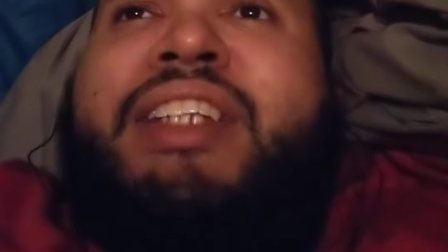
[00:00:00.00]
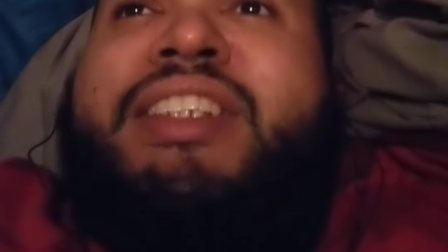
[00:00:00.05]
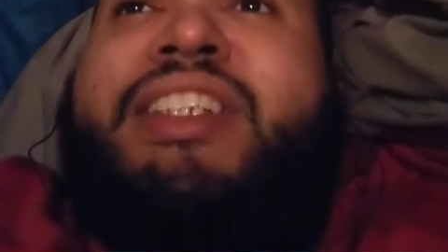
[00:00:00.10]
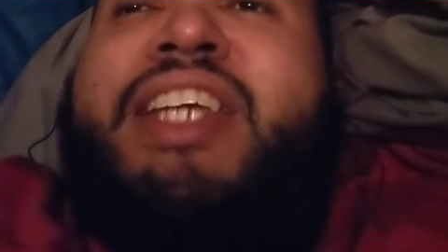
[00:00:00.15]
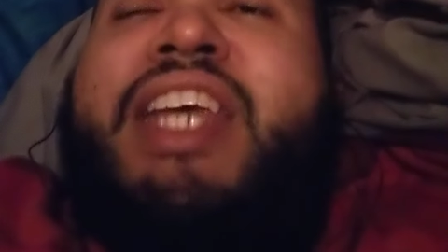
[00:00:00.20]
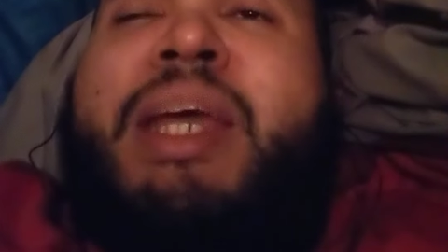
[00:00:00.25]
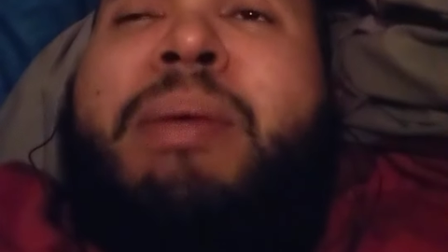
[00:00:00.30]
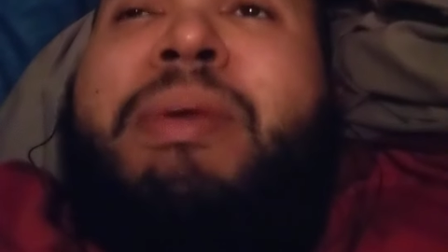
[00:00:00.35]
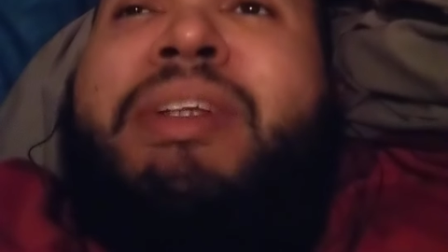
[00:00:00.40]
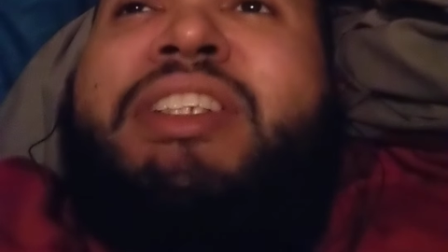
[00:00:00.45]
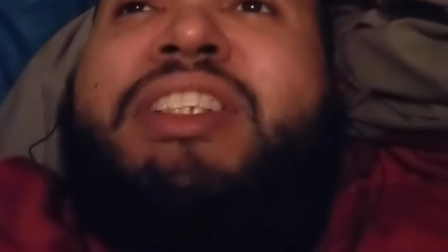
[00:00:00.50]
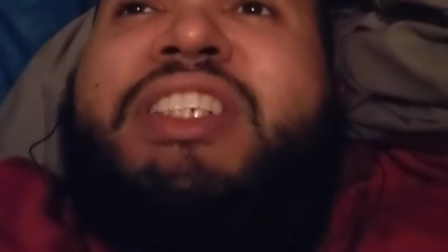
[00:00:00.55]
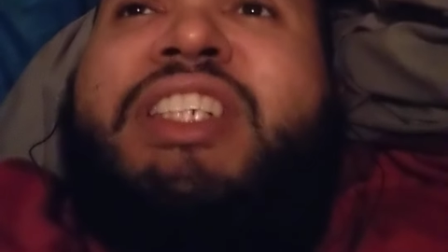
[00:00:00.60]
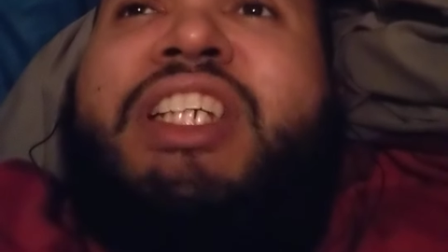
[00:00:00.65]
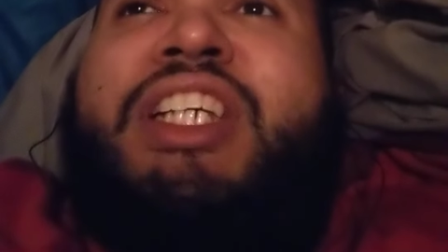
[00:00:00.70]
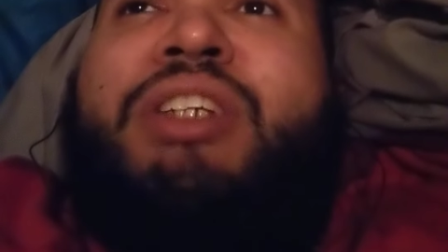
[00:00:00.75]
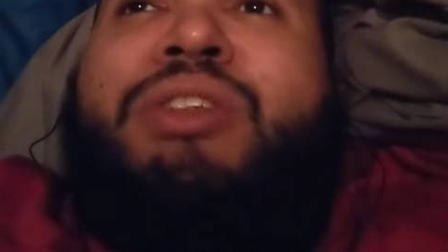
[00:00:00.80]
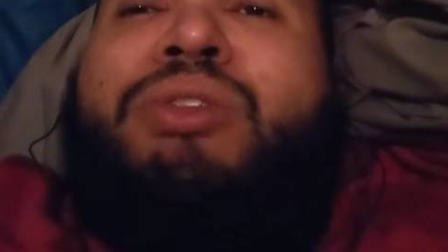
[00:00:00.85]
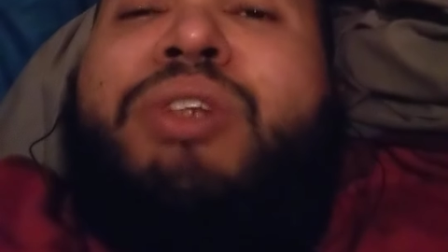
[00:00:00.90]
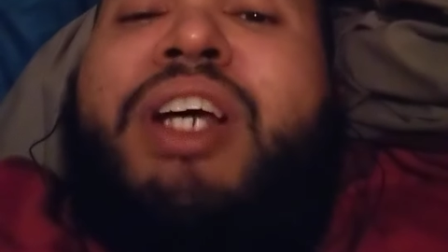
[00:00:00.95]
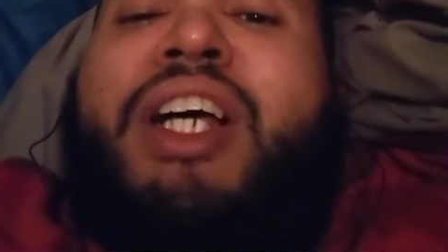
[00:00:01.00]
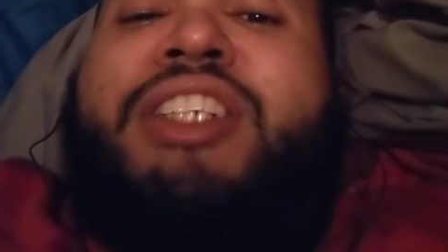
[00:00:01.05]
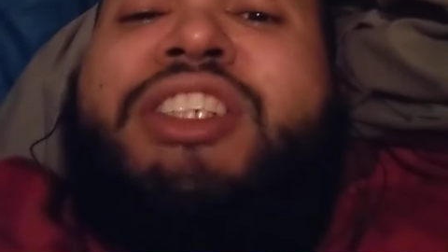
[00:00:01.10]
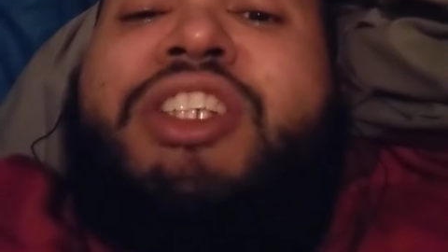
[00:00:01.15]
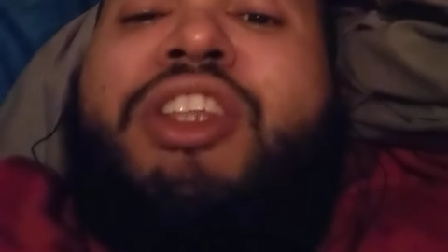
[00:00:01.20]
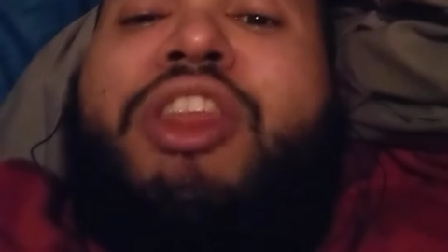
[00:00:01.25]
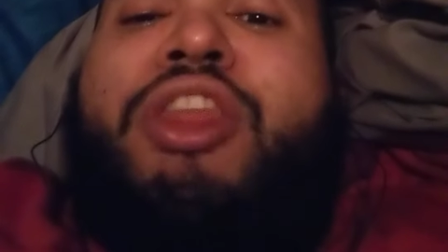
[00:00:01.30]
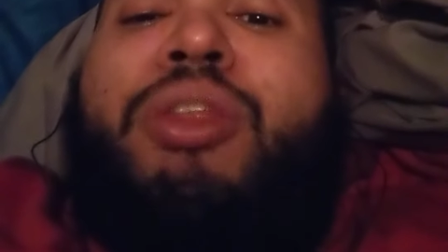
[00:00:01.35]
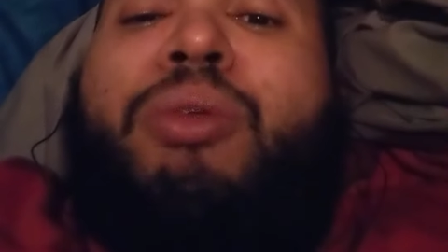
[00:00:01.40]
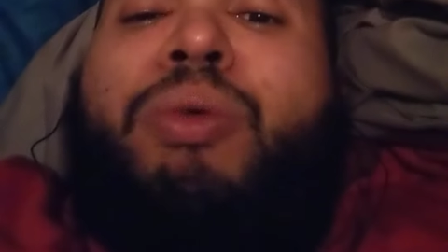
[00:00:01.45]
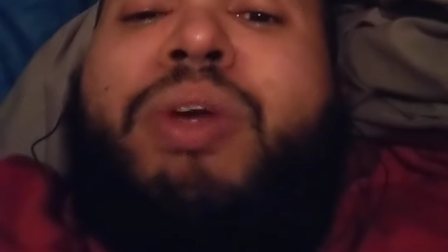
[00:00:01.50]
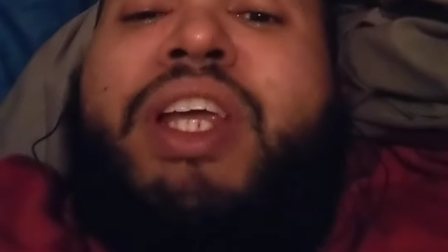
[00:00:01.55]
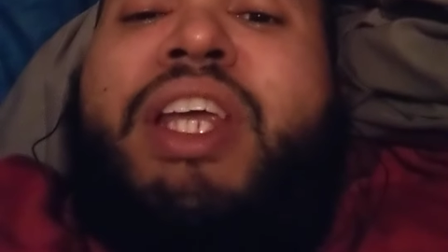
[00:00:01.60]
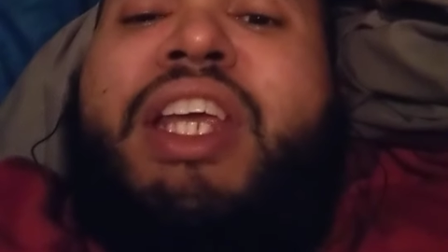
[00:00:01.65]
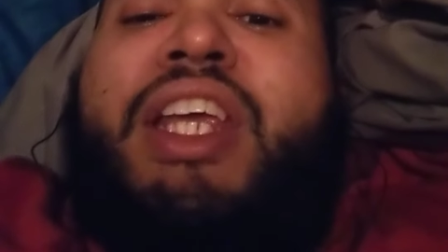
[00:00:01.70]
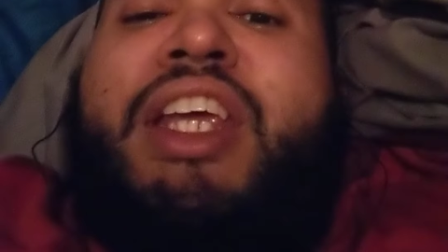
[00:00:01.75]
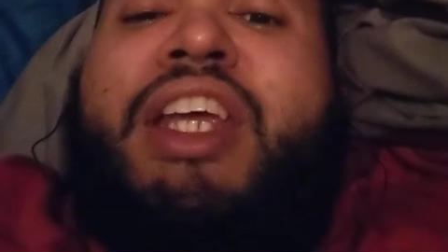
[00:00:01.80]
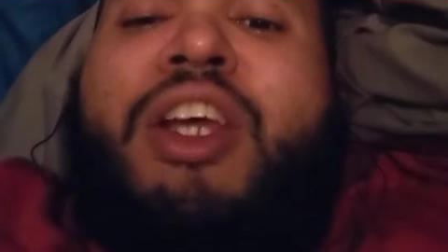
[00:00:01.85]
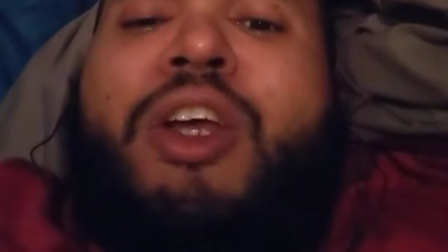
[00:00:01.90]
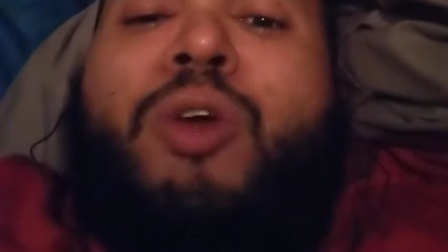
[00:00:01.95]
TMNT
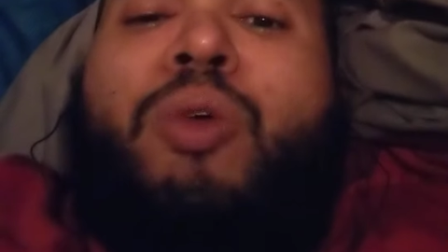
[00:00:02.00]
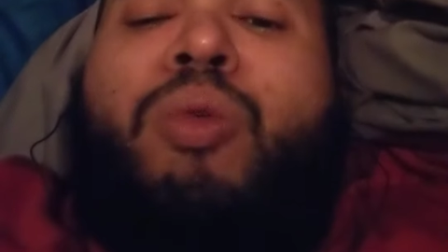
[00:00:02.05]
2003,